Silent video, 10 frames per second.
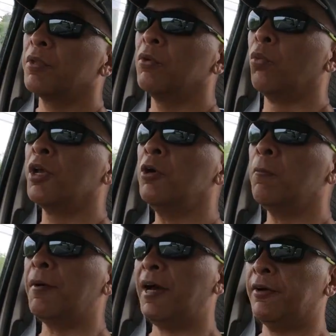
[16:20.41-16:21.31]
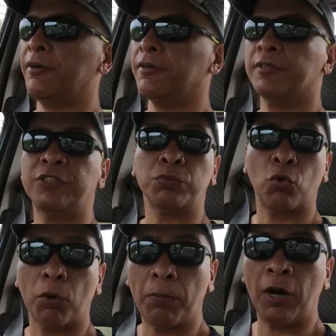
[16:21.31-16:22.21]
wheel pattern is
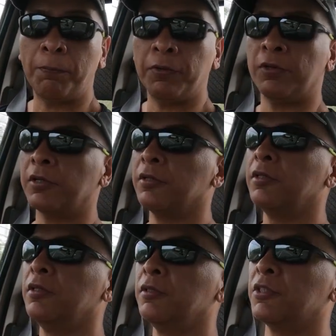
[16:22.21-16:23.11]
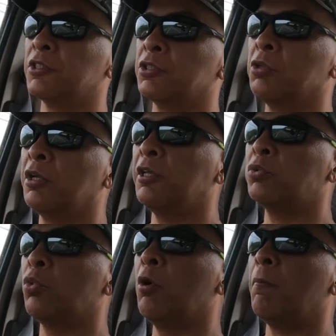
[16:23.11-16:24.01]
more popular. The Suzuki's
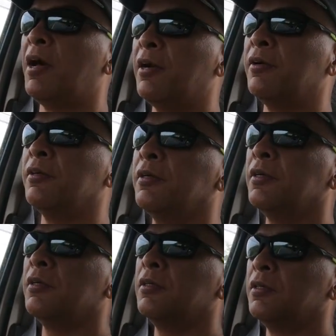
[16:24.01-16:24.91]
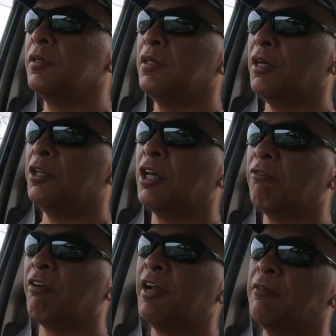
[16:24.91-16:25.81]
wheel pattern, you can
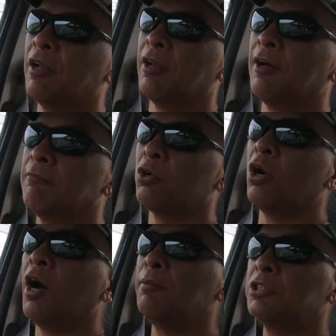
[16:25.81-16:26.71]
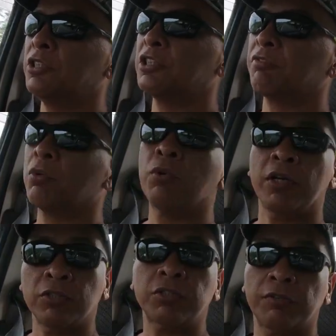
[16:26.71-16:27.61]
find a lot more options for
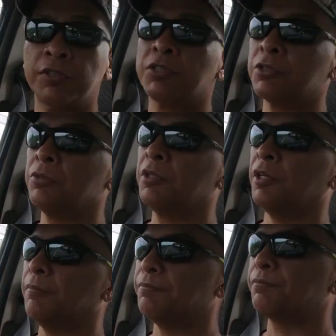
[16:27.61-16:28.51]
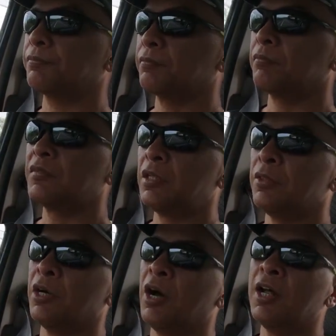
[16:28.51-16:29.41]
wheels for the Suzuki.
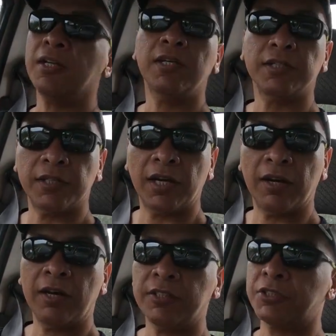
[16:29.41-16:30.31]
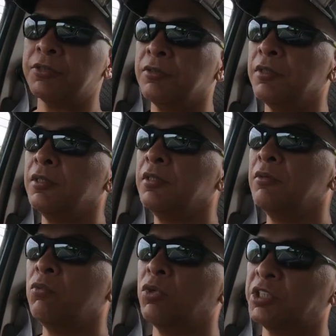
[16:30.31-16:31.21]
The Honda and the Daihatsu,
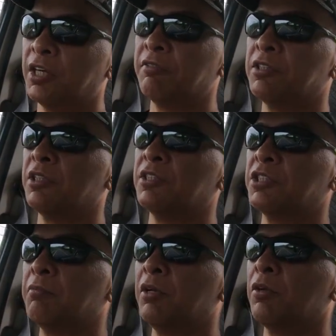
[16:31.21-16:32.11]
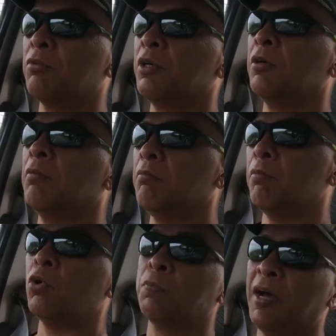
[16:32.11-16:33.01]
which have a similar wheel
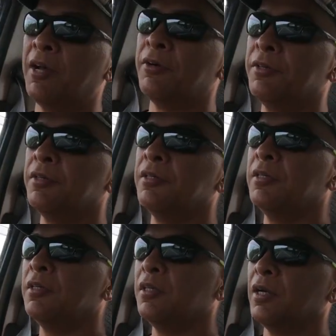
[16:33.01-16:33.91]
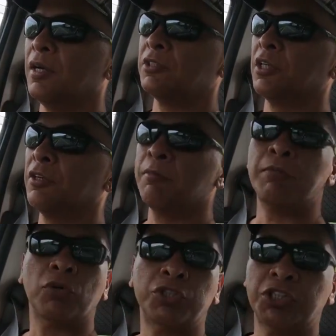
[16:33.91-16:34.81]
bolt pattern, it's a little bit
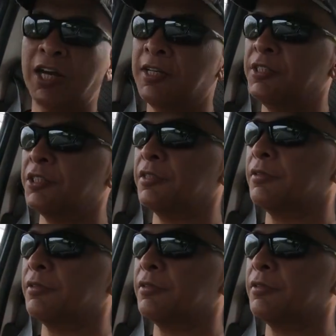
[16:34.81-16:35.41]
more challenging.